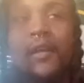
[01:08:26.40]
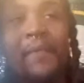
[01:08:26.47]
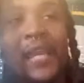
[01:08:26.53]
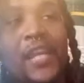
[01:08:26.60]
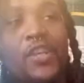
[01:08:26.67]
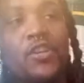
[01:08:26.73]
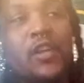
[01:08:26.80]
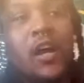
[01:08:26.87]

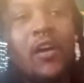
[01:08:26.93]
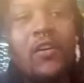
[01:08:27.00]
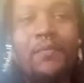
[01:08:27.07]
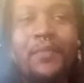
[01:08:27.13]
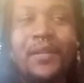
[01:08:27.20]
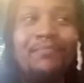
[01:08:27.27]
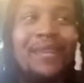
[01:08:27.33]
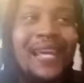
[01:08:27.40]
mean,
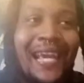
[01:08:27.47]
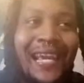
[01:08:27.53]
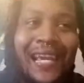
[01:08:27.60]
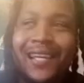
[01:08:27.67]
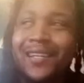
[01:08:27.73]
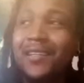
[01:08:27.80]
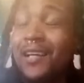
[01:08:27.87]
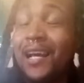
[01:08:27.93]
but
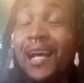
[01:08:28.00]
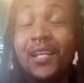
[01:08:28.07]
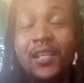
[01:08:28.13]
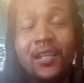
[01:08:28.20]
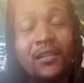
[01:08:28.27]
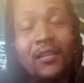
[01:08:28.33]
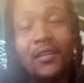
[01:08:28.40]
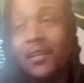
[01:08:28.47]
man, I'm
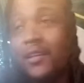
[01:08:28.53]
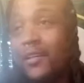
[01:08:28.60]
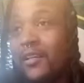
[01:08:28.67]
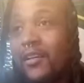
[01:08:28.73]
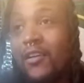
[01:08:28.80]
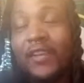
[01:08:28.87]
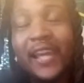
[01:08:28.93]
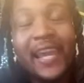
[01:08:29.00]

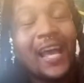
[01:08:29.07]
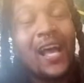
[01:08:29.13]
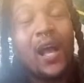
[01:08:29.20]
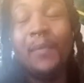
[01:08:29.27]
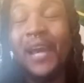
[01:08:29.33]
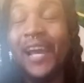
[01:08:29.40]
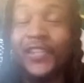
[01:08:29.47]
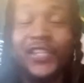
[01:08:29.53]
going
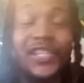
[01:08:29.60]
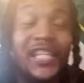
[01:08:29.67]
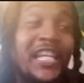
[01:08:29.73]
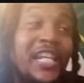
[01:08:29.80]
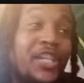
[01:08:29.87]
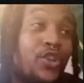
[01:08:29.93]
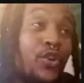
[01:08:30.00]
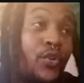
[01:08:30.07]
to have to see
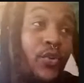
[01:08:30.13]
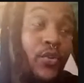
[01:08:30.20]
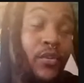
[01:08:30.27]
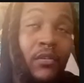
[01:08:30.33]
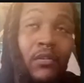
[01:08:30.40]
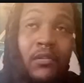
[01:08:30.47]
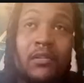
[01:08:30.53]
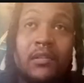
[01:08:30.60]
this dude.
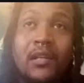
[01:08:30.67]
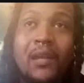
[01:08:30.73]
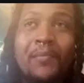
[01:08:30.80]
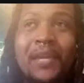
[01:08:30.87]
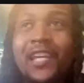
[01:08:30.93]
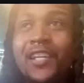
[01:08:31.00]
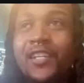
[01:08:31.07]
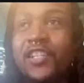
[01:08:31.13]
I
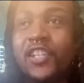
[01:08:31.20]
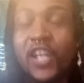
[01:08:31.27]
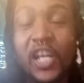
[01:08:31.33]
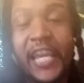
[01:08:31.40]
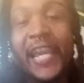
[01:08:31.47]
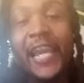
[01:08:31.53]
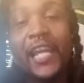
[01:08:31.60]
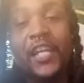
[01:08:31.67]
mean,
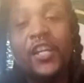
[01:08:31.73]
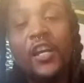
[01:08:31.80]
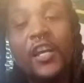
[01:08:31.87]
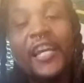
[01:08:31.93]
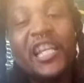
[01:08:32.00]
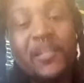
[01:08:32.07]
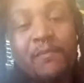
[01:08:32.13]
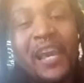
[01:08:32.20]
again,
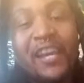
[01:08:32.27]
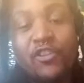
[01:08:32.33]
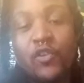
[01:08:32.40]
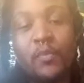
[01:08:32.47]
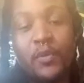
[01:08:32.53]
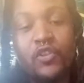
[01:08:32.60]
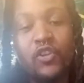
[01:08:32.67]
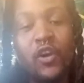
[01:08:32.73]
his
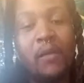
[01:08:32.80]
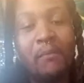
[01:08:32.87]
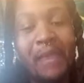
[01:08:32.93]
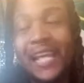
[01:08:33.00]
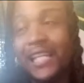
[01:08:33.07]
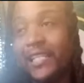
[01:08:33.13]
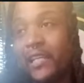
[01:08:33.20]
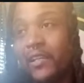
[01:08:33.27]
measurables are
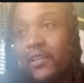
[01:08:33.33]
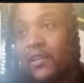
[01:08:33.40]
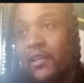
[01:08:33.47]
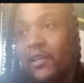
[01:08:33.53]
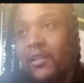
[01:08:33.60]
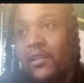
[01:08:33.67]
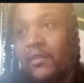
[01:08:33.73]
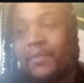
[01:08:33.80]
amazing,
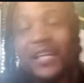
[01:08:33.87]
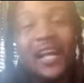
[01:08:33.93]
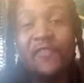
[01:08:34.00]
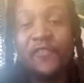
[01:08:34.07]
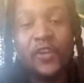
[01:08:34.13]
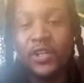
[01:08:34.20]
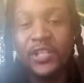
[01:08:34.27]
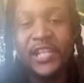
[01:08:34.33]
but I
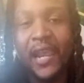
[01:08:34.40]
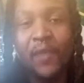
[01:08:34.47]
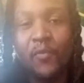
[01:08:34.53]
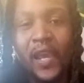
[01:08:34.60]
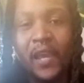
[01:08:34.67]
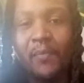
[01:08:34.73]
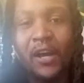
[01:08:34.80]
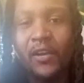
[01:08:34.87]
feel the same
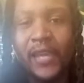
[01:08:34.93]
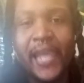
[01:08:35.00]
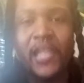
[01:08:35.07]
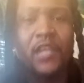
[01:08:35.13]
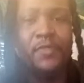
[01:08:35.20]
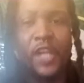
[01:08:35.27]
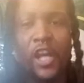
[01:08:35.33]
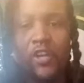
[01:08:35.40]
way about
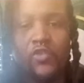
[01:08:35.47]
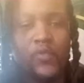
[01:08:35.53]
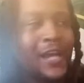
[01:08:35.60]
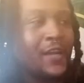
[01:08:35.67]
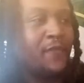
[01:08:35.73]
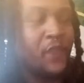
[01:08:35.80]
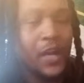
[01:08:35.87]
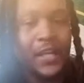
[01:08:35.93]
Caleb Jones. Why
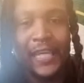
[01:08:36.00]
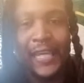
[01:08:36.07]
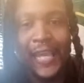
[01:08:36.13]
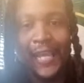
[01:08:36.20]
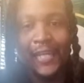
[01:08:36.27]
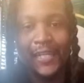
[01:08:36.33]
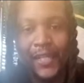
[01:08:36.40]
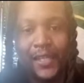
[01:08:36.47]
the fuck he
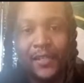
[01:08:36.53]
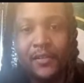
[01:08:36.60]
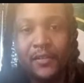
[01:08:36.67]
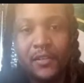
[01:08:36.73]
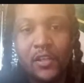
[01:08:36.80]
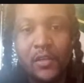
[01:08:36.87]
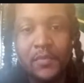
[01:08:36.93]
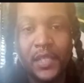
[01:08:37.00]
ain't in?
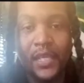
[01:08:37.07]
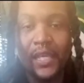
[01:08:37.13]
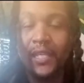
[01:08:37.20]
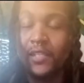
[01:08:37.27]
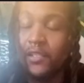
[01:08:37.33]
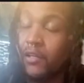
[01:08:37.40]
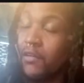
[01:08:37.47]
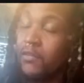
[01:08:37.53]
You know what I'm saying?
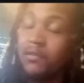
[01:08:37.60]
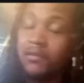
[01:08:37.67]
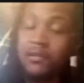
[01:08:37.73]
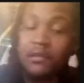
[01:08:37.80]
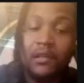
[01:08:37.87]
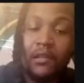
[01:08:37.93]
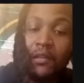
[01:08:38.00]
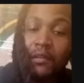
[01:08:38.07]
So
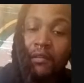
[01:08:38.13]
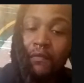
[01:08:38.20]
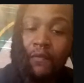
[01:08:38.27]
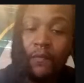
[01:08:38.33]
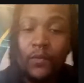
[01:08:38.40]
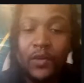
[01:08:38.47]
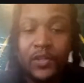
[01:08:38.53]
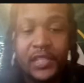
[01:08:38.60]

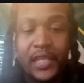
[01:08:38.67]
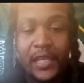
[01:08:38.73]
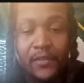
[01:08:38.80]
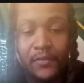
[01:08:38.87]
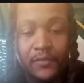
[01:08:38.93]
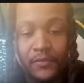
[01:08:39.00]
we'll see.